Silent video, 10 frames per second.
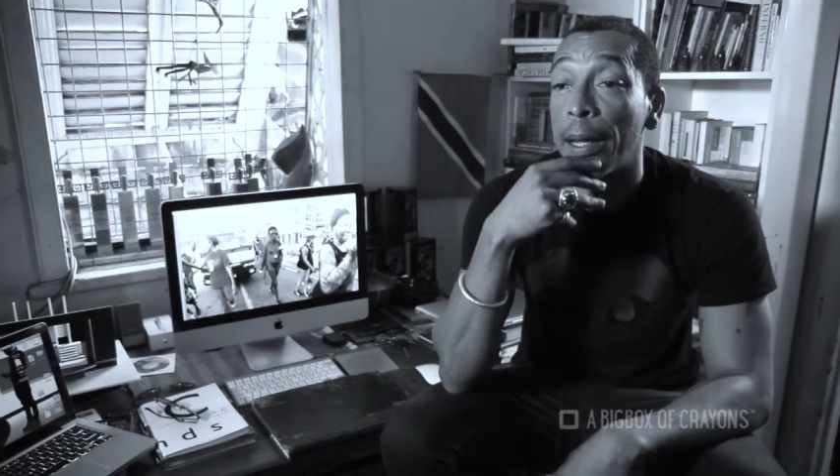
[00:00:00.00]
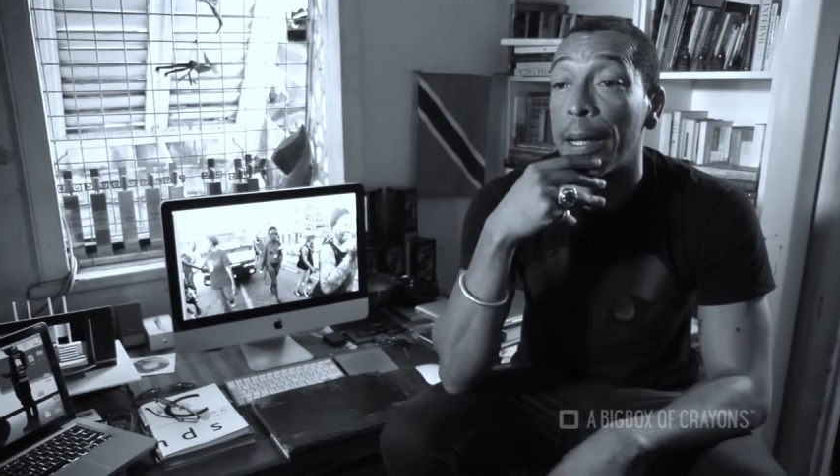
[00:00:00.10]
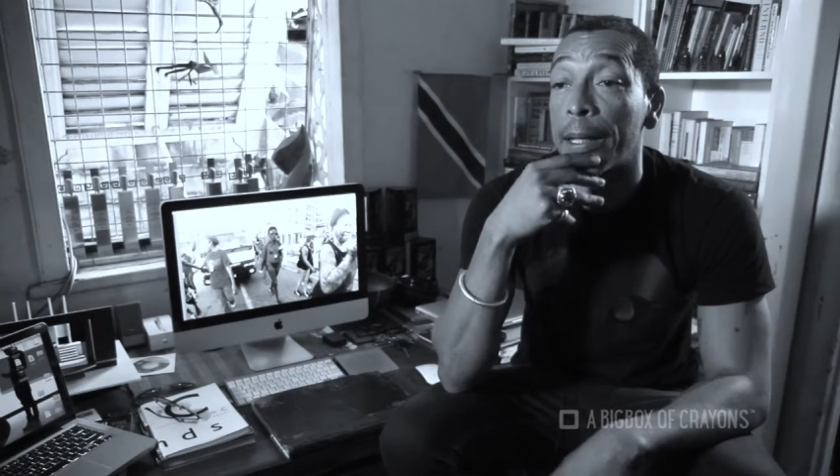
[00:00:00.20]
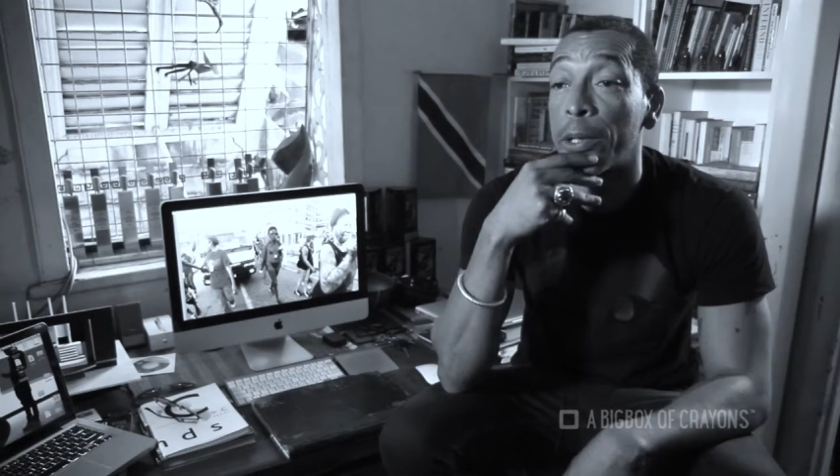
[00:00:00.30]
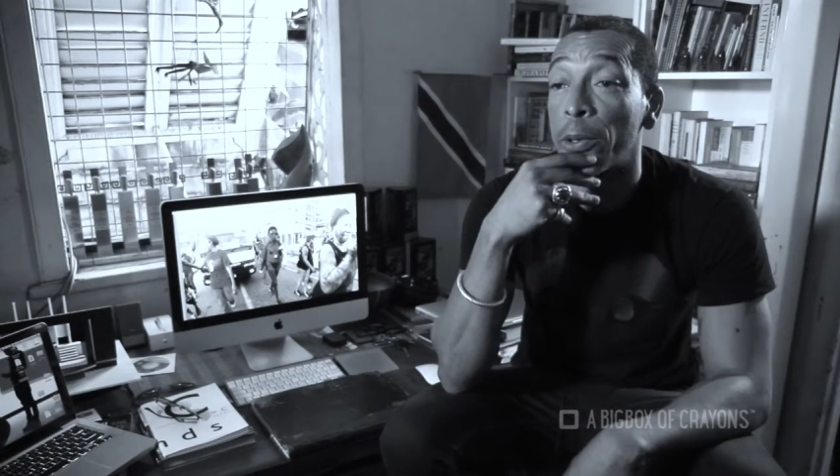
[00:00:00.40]

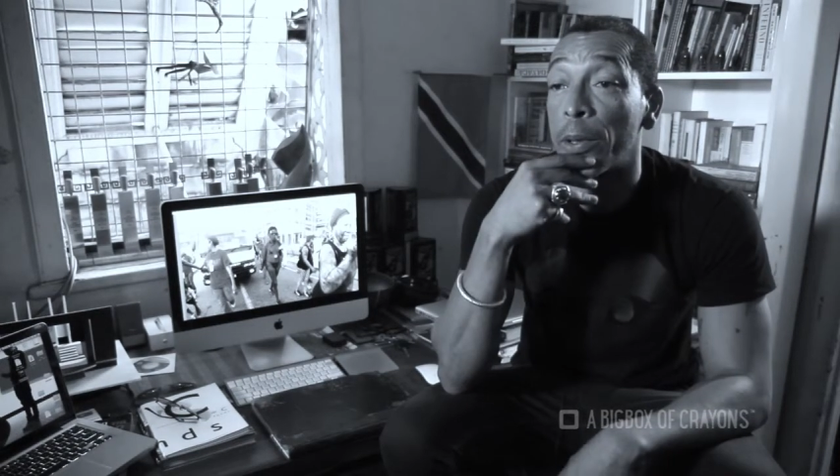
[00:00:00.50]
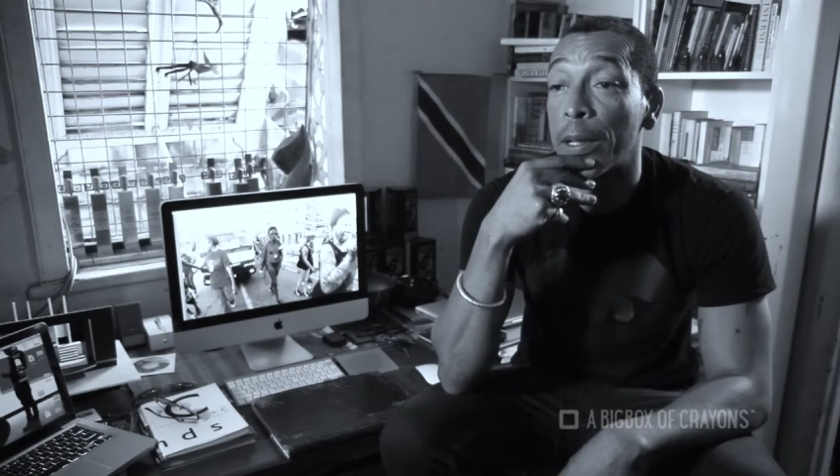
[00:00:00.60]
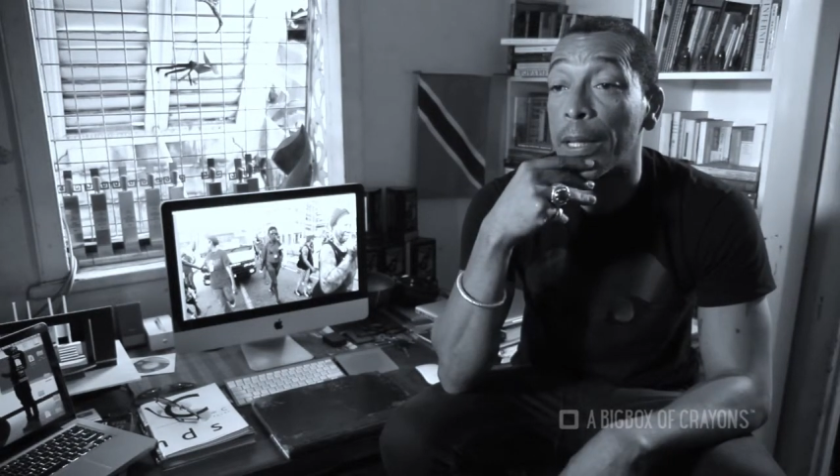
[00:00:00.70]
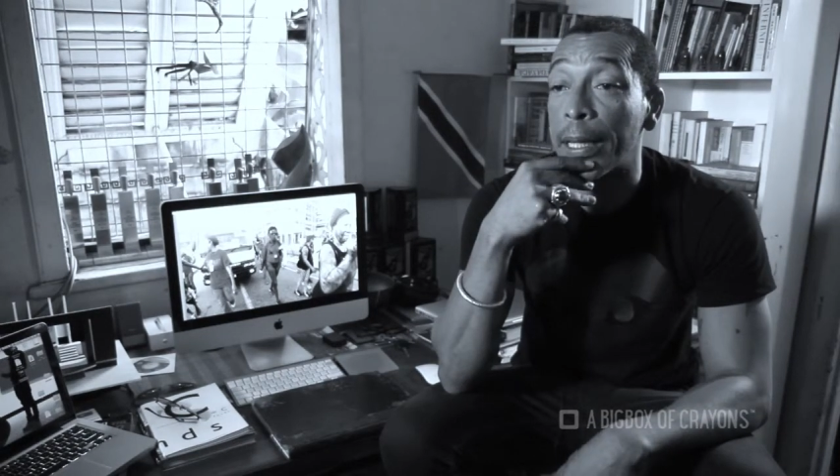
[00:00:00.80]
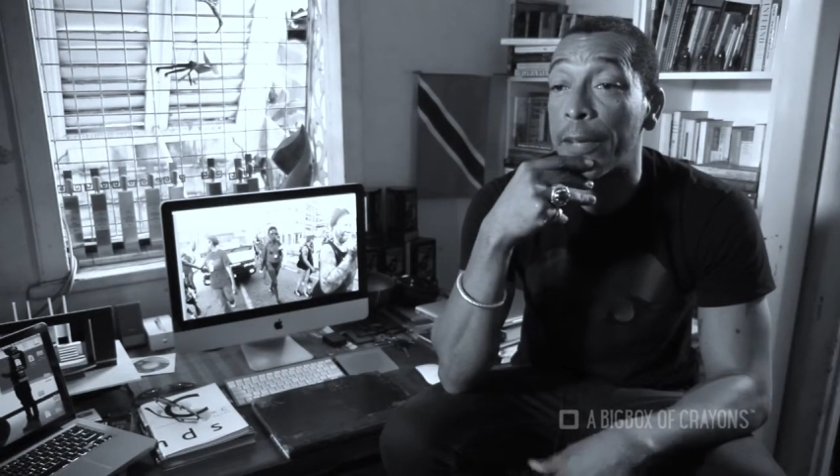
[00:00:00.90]
and it don't
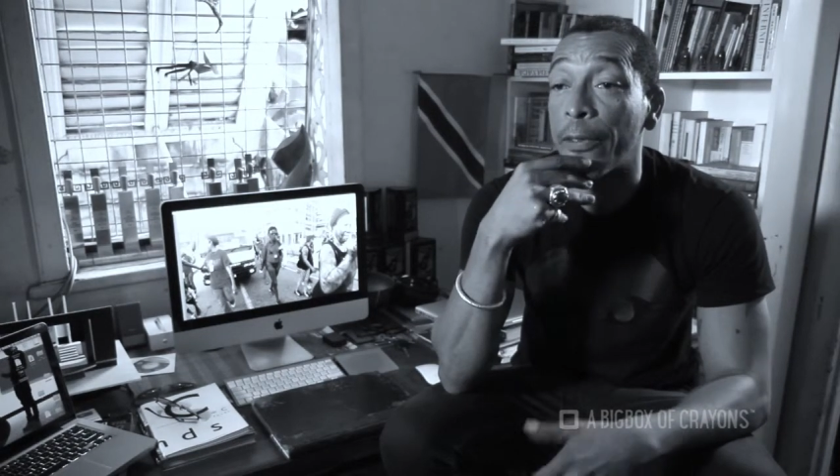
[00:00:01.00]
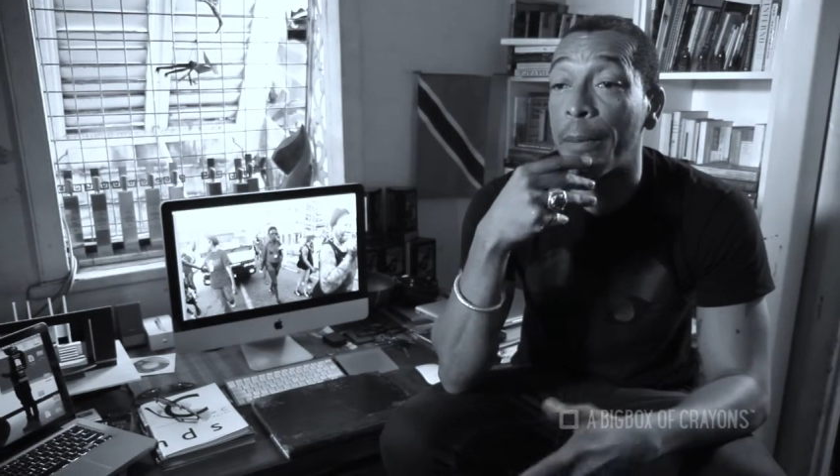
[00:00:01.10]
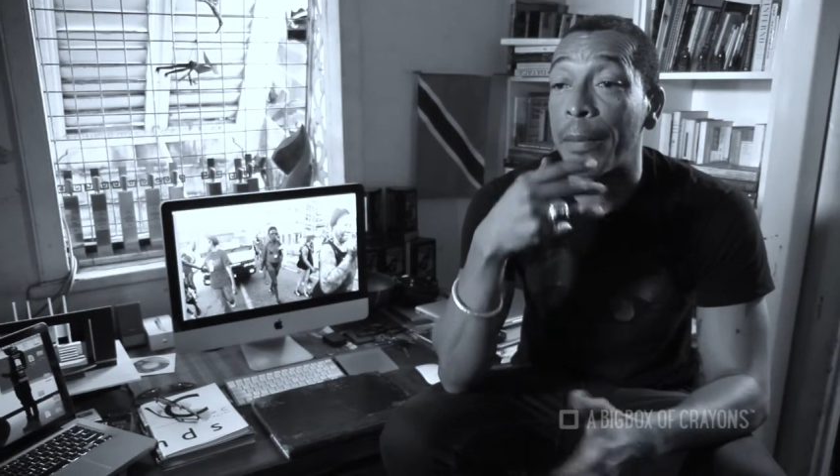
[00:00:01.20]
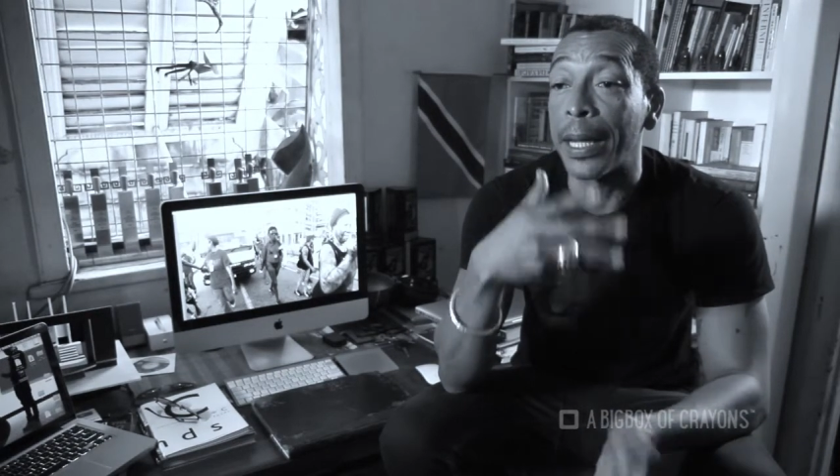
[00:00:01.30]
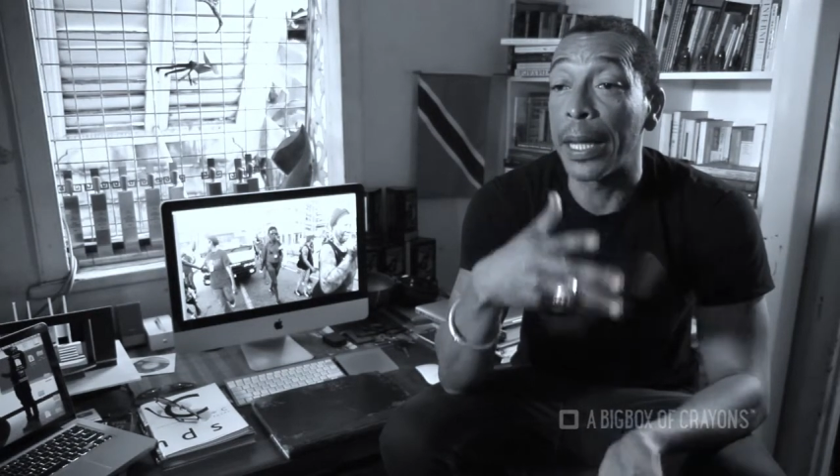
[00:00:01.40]
look like it
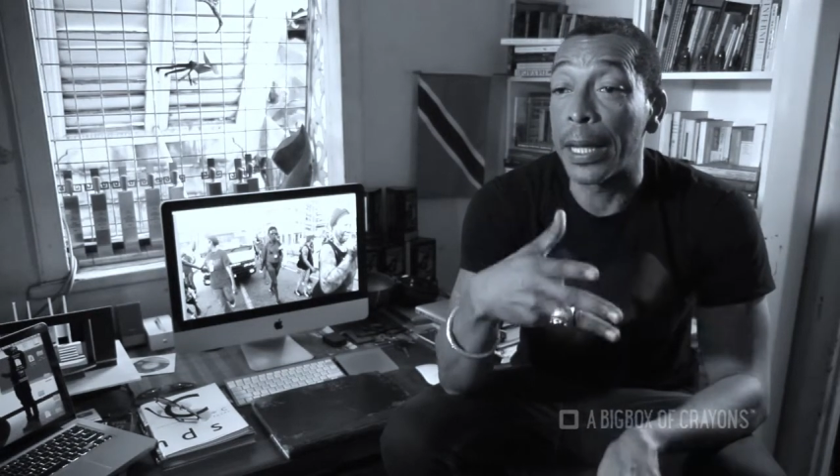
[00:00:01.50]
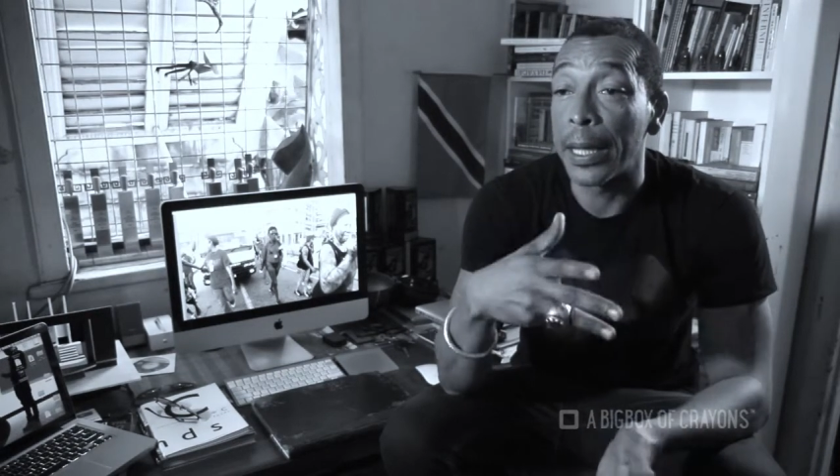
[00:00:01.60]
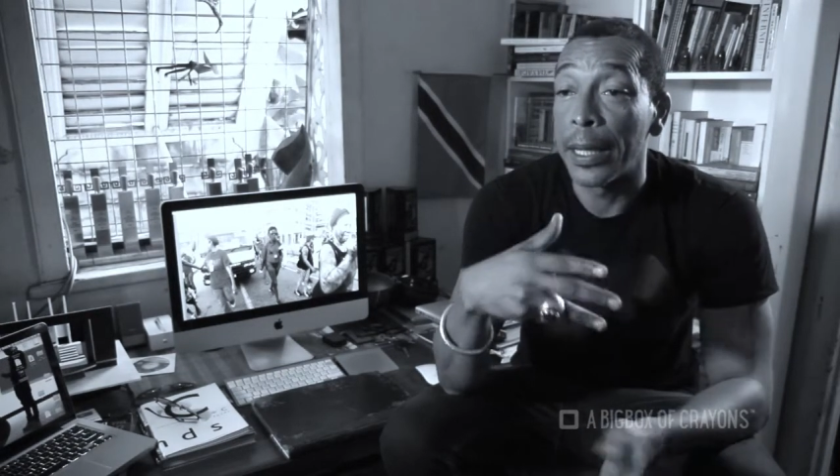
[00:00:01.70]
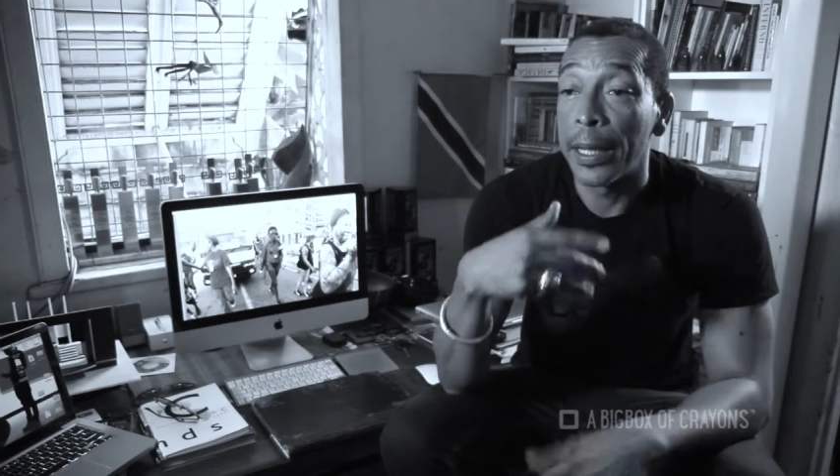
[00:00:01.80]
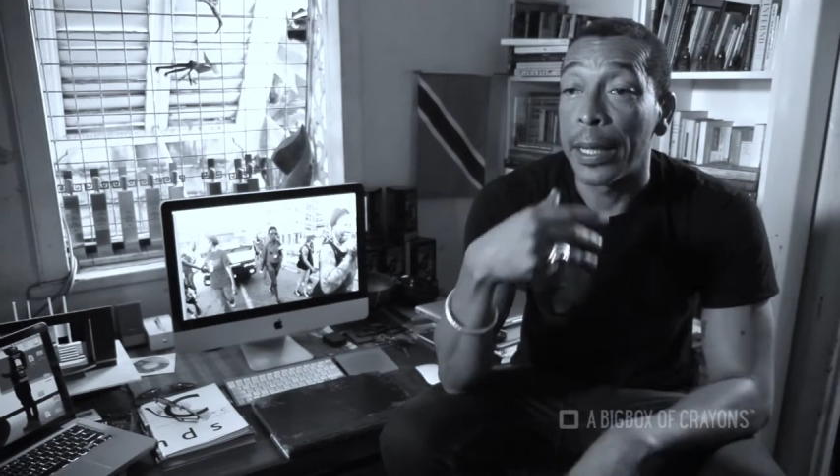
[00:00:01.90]
from here